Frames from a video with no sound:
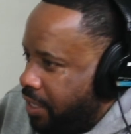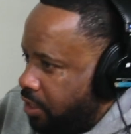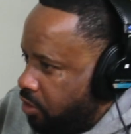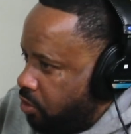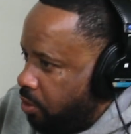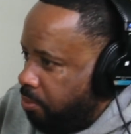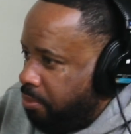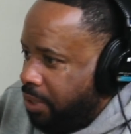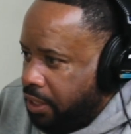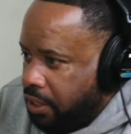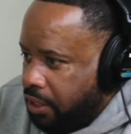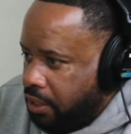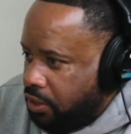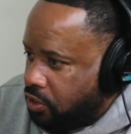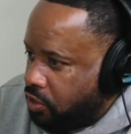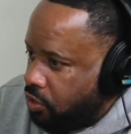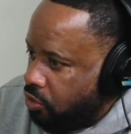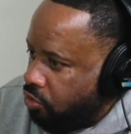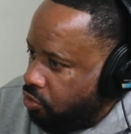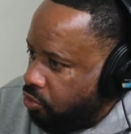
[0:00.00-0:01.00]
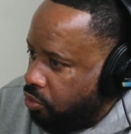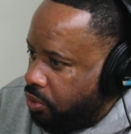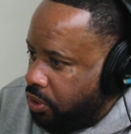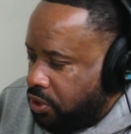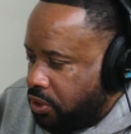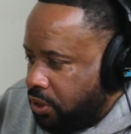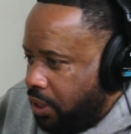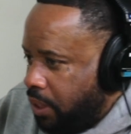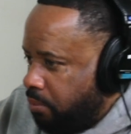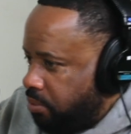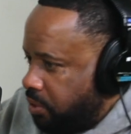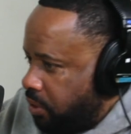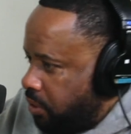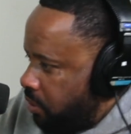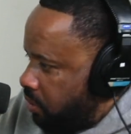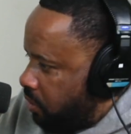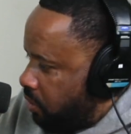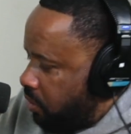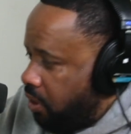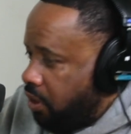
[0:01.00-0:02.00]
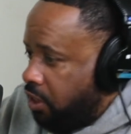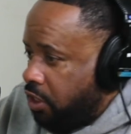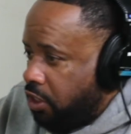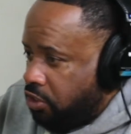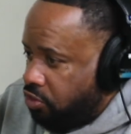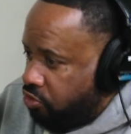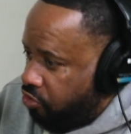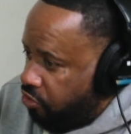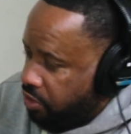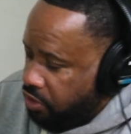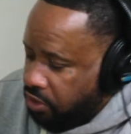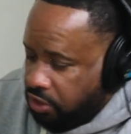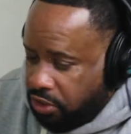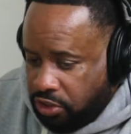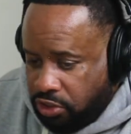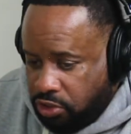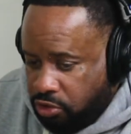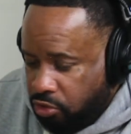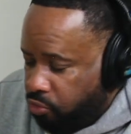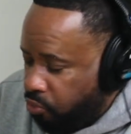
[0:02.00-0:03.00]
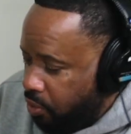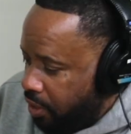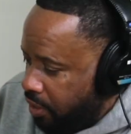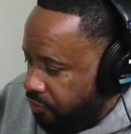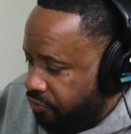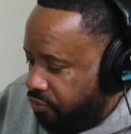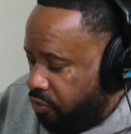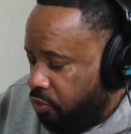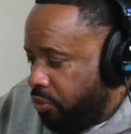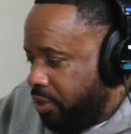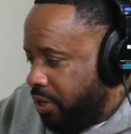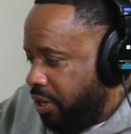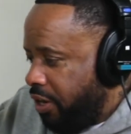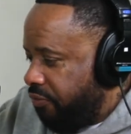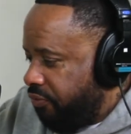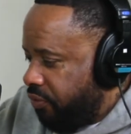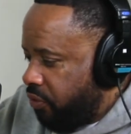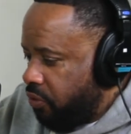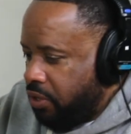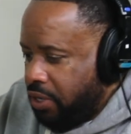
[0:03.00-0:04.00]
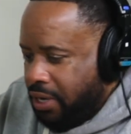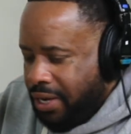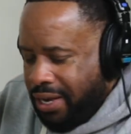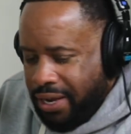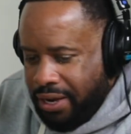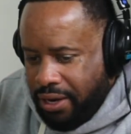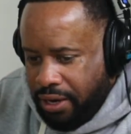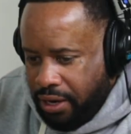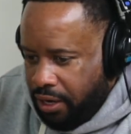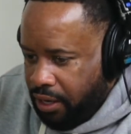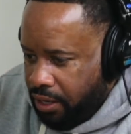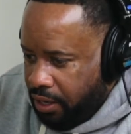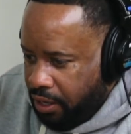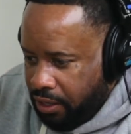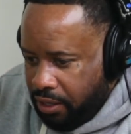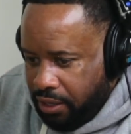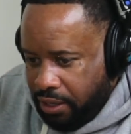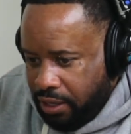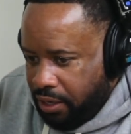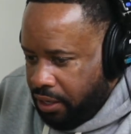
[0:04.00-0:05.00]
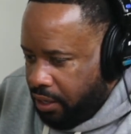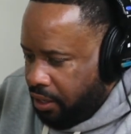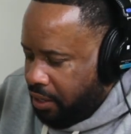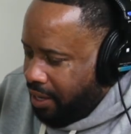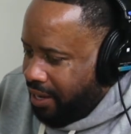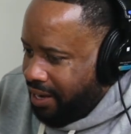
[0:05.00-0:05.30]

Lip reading: a bandage on my head. Still doing the same shit, still in these trenches, still ready for whatever. And